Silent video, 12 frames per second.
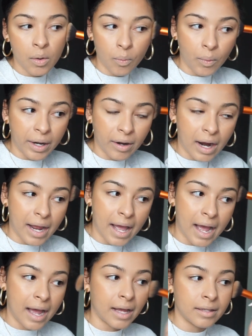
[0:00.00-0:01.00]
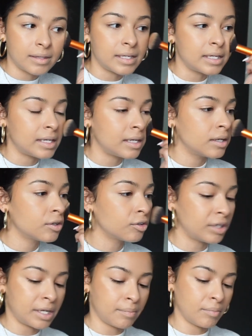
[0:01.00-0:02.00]
where I had the
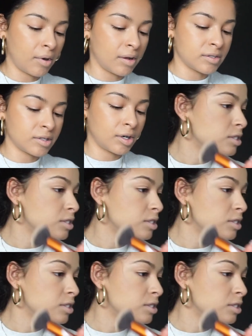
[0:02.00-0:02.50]
cream bronzer.